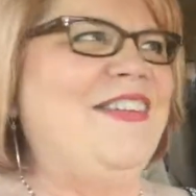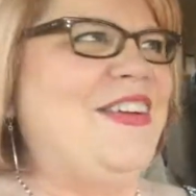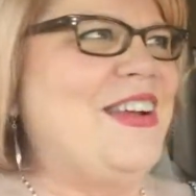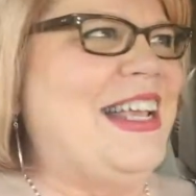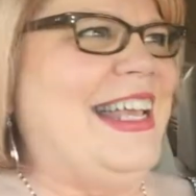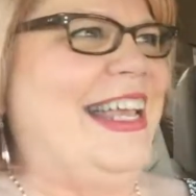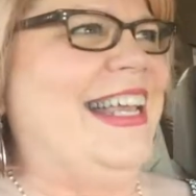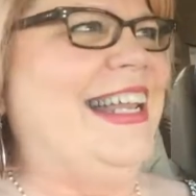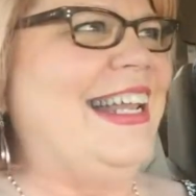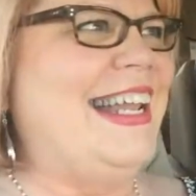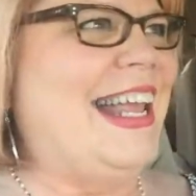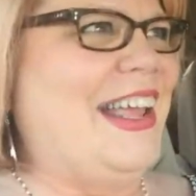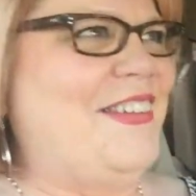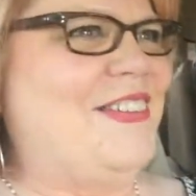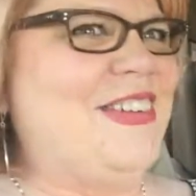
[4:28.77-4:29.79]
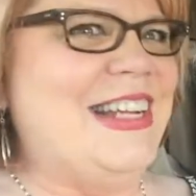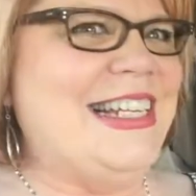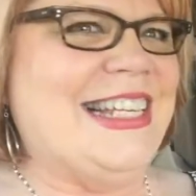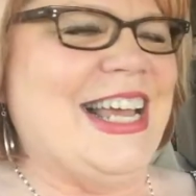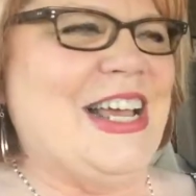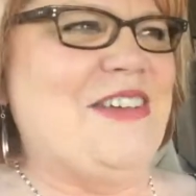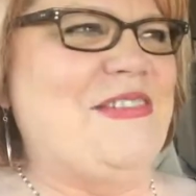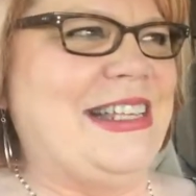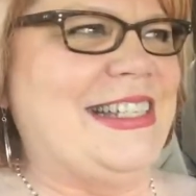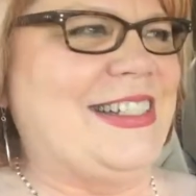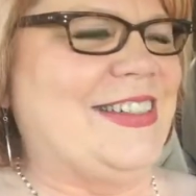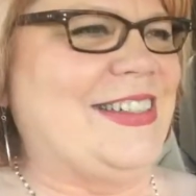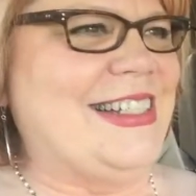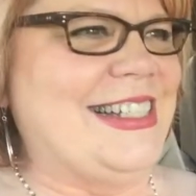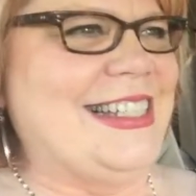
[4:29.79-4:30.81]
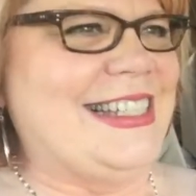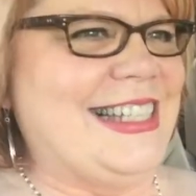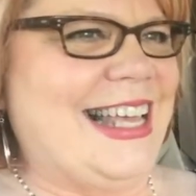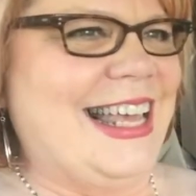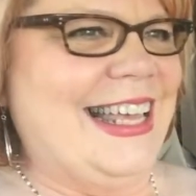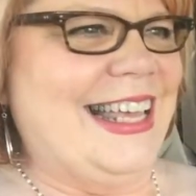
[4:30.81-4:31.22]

forget it every time I start to say